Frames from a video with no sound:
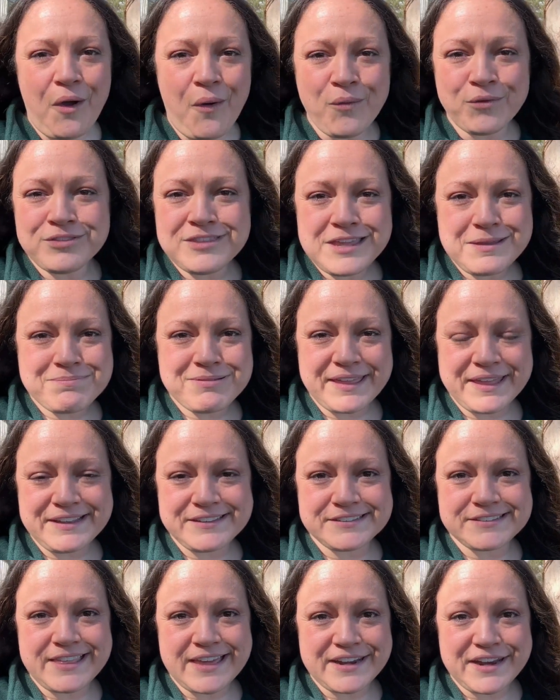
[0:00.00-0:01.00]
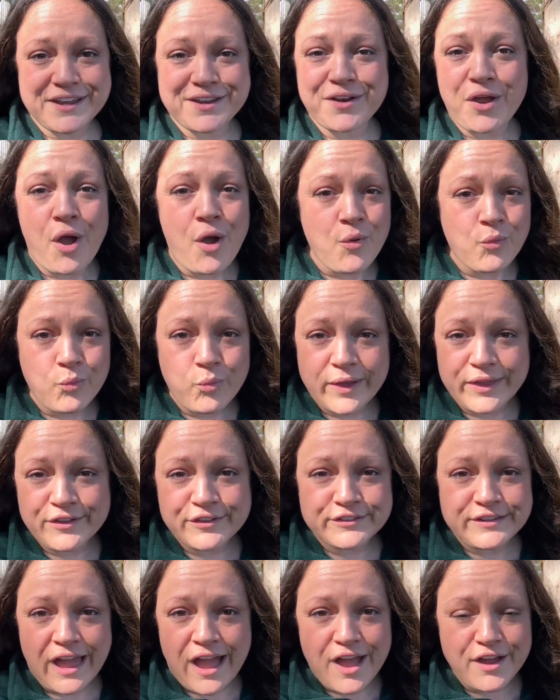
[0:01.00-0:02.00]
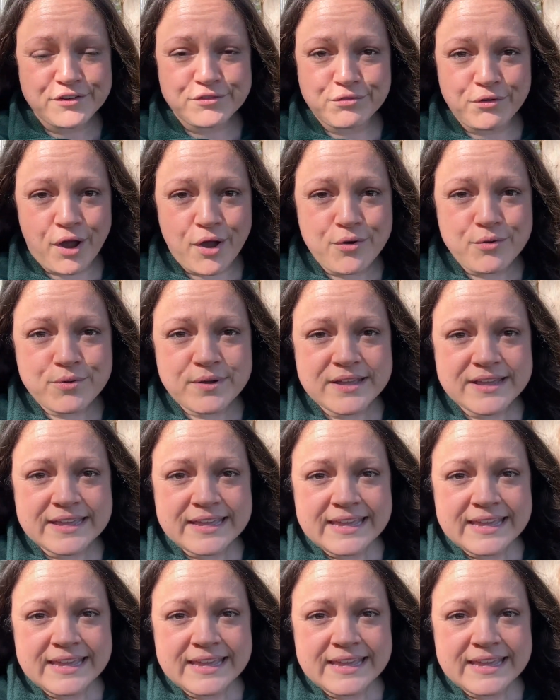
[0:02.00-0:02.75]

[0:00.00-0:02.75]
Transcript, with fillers: only place that it will not grow